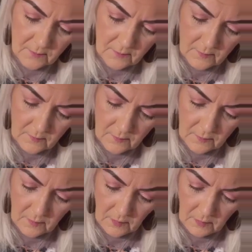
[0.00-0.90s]
Sure.
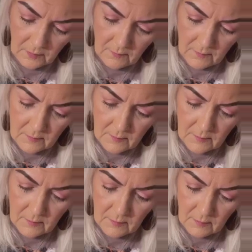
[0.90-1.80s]
Not as much
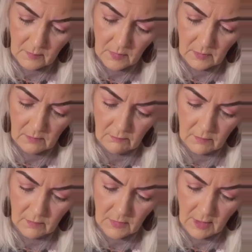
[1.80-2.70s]
as you, but I give them a discount.